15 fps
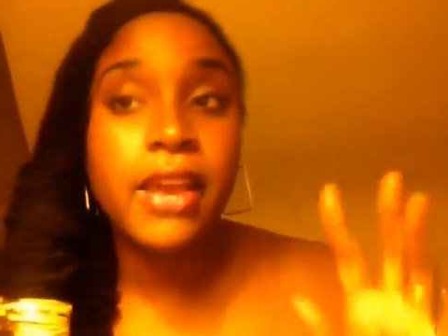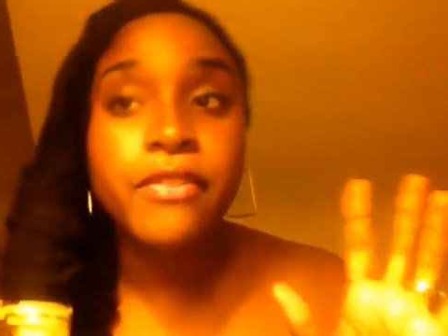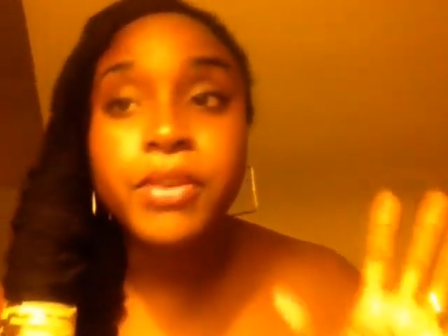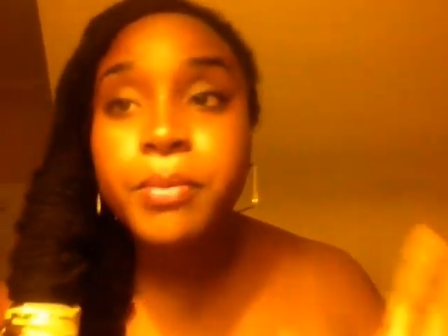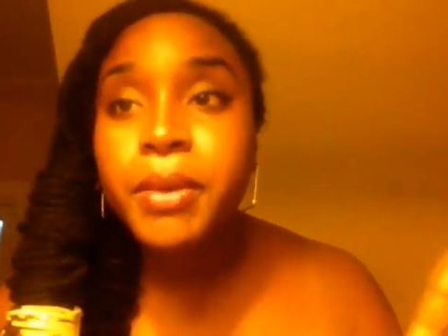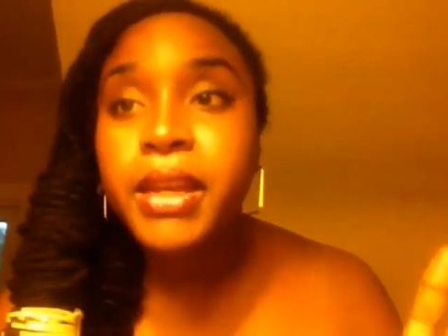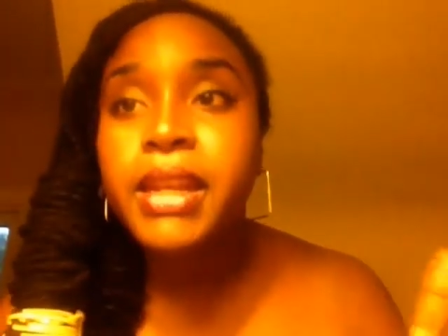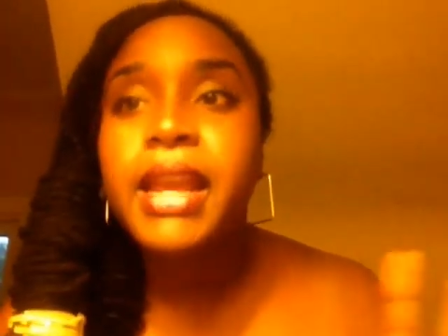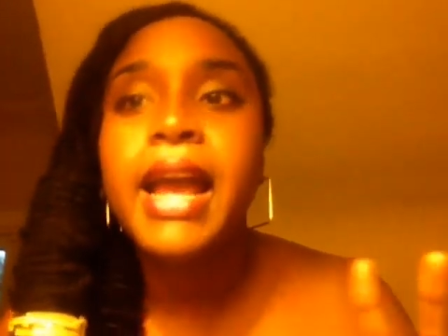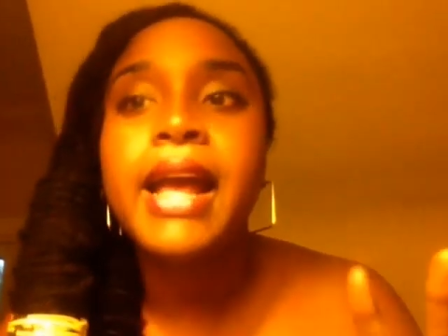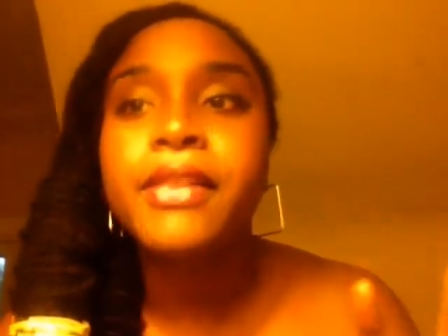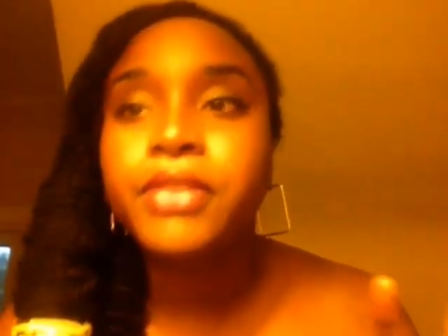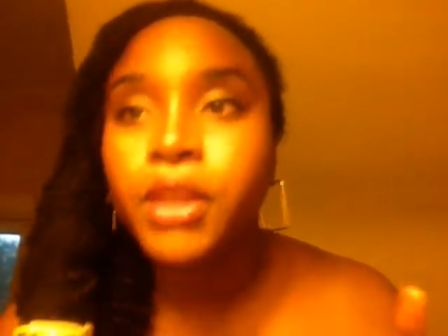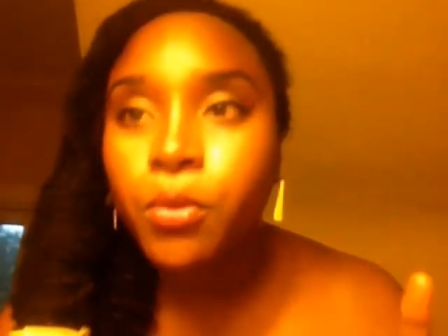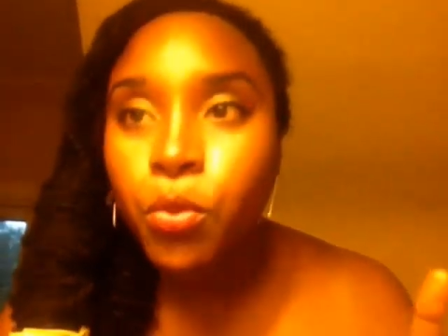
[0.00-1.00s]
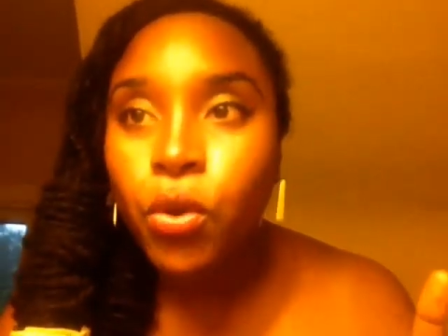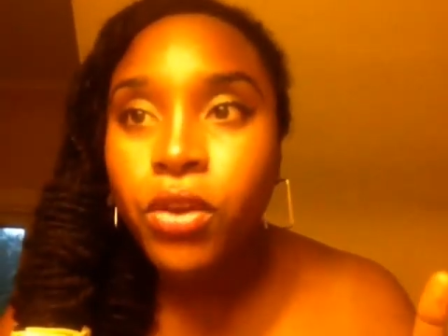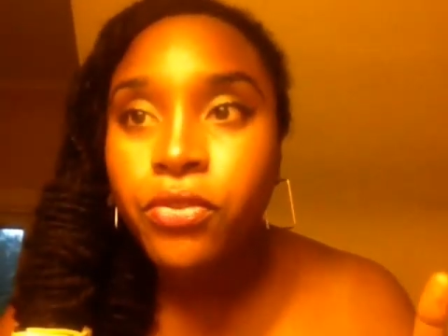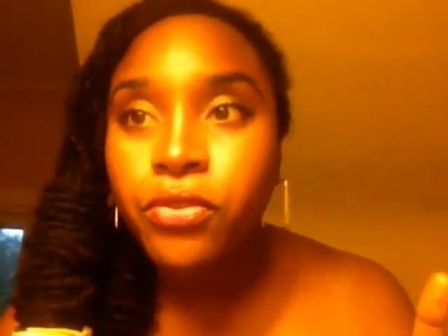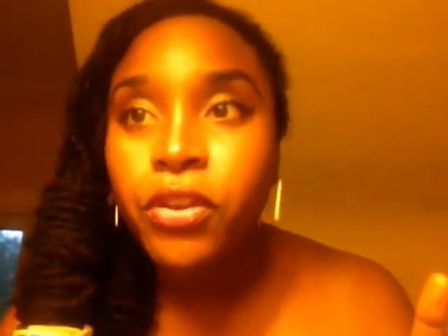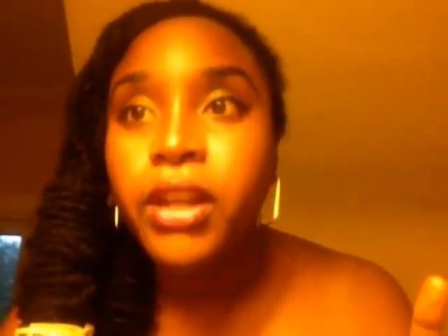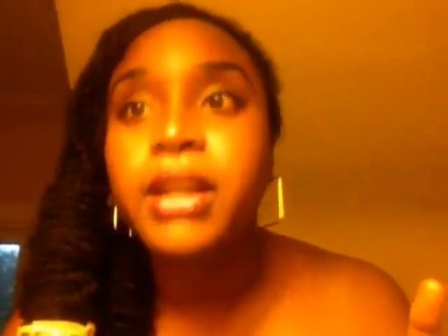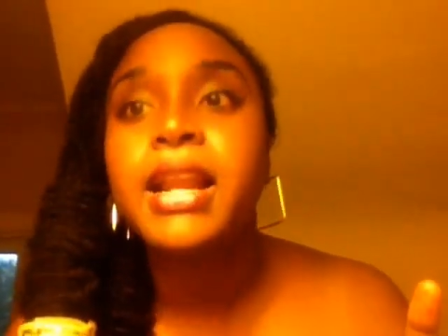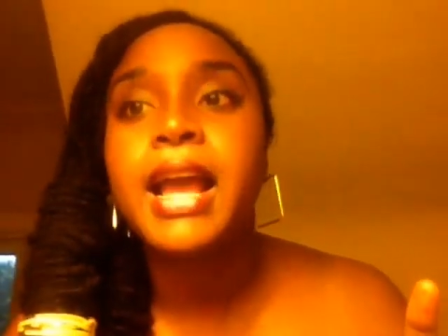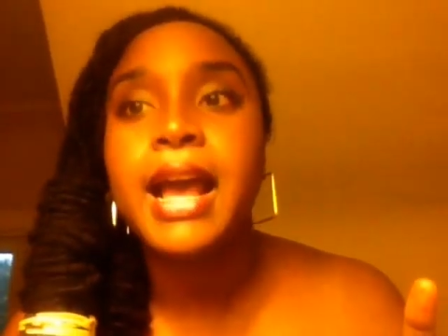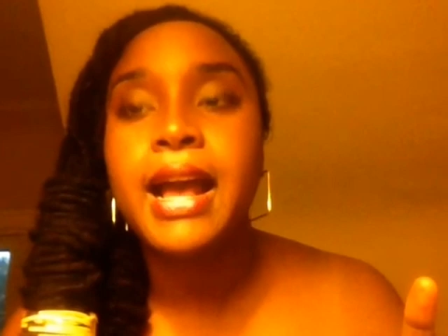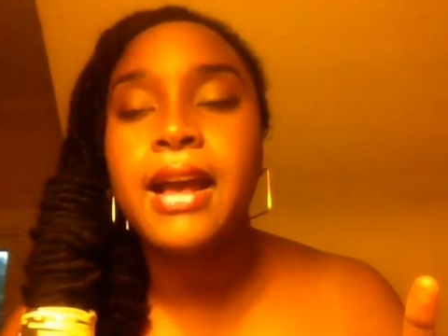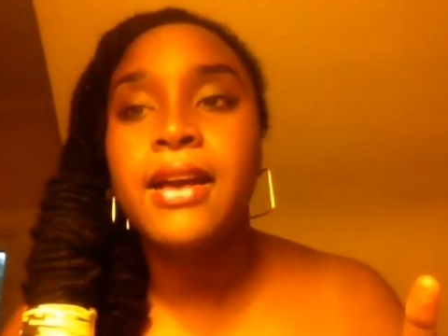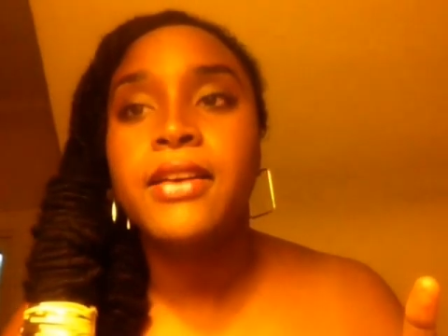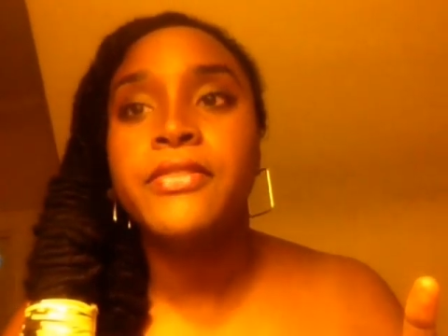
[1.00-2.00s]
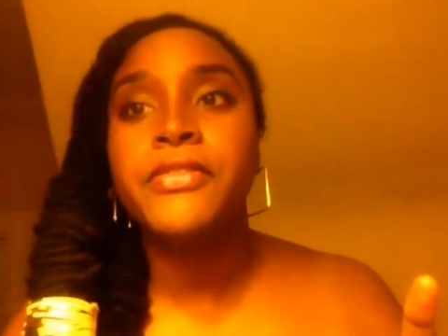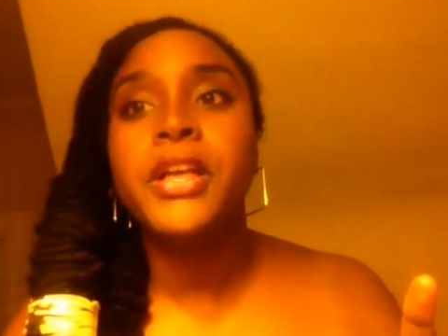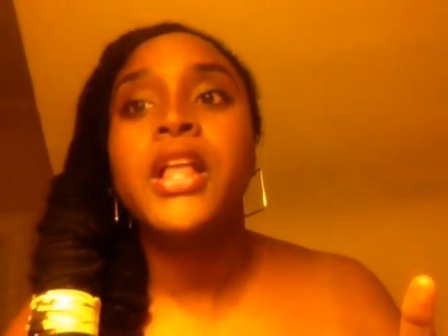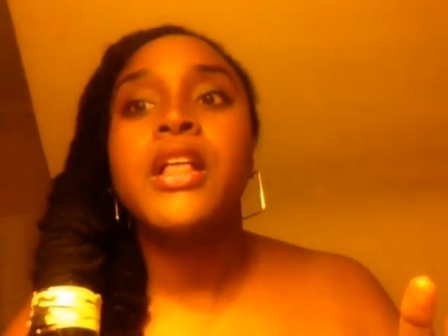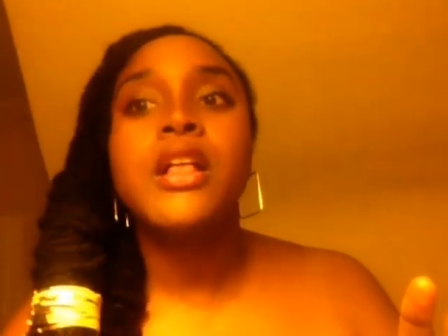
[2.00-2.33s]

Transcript: Everybody and their boyfriend have